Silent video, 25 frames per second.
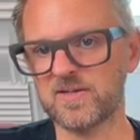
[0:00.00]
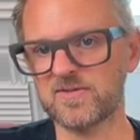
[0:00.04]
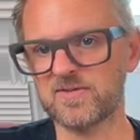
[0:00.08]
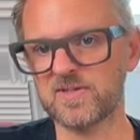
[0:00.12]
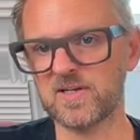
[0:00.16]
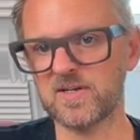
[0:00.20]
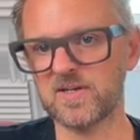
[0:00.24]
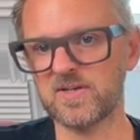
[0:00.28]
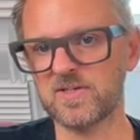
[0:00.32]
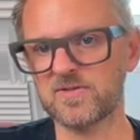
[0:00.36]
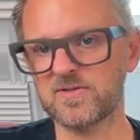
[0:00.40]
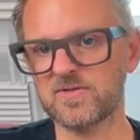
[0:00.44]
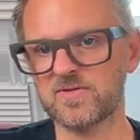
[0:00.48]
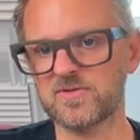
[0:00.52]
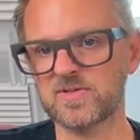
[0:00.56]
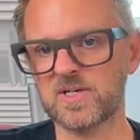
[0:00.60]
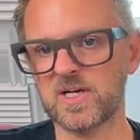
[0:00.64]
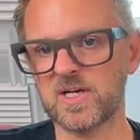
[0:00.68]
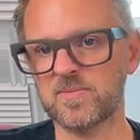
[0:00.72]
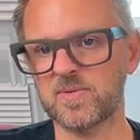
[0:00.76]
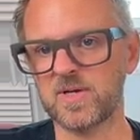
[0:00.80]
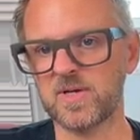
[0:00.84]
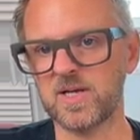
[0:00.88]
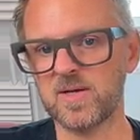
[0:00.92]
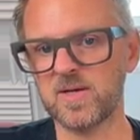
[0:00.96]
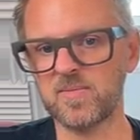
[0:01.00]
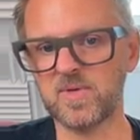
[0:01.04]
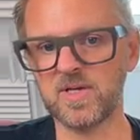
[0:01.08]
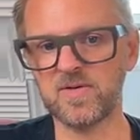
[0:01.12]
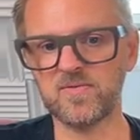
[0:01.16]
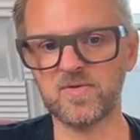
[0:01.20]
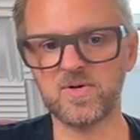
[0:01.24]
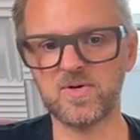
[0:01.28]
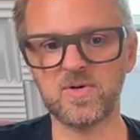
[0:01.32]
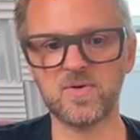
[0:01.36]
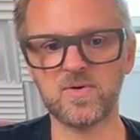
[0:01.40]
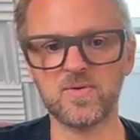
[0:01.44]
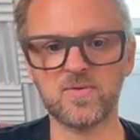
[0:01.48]
I still need to select my M E
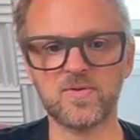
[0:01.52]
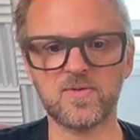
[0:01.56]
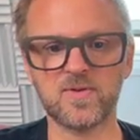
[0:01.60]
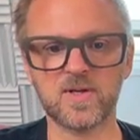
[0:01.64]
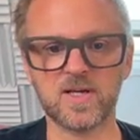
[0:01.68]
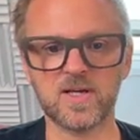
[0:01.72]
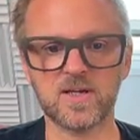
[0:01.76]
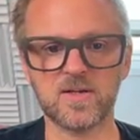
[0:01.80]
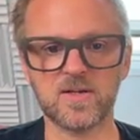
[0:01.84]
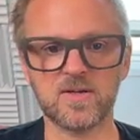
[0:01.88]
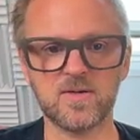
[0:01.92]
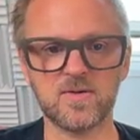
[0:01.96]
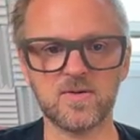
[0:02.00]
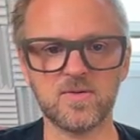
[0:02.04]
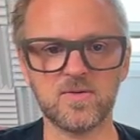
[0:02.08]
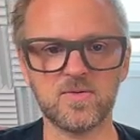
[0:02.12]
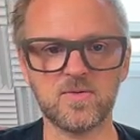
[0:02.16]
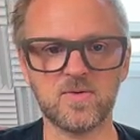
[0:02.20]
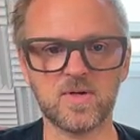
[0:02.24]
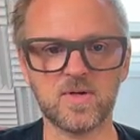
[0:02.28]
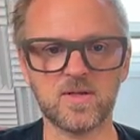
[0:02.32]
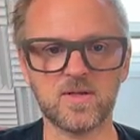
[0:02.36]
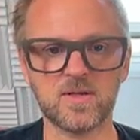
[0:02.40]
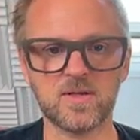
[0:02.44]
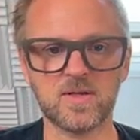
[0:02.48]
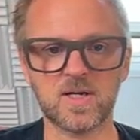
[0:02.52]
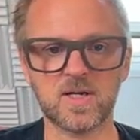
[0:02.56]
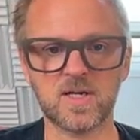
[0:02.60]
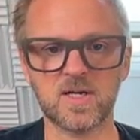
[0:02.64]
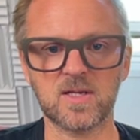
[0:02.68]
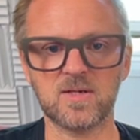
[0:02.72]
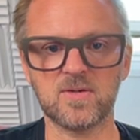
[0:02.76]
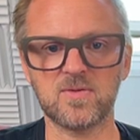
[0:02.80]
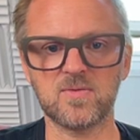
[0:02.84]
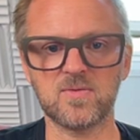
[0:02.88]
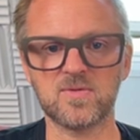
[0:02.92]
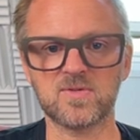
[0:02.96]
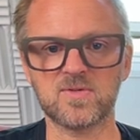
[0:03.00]
row, thank you. And then I
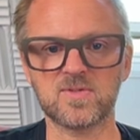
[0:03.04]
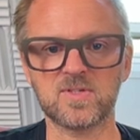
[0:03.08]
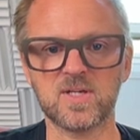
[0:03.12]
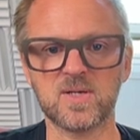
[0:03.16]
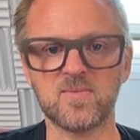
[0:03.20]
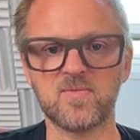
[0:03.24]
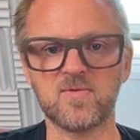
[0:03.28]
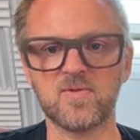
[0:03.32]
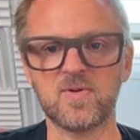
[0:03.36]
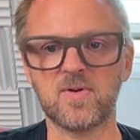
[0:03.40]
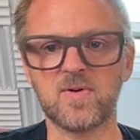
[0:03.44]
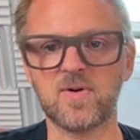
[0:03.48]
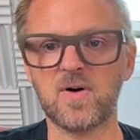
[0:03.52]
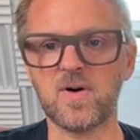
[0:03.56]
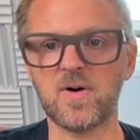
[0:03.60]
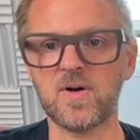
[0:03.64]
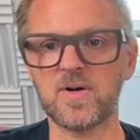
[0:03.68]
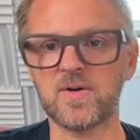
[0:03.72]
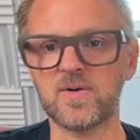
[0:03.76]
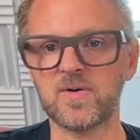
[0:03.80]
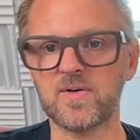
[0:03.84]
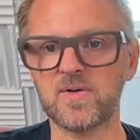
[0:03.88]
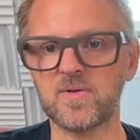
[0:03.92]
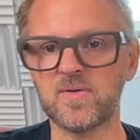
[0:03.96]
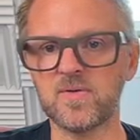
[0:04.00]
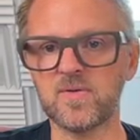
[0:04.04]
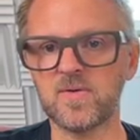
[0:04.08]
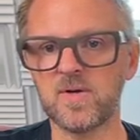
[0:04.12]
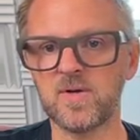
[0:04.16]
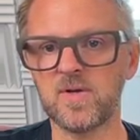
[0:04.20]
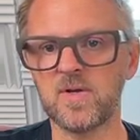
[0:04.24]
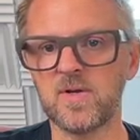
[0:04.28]
can do the same for auto.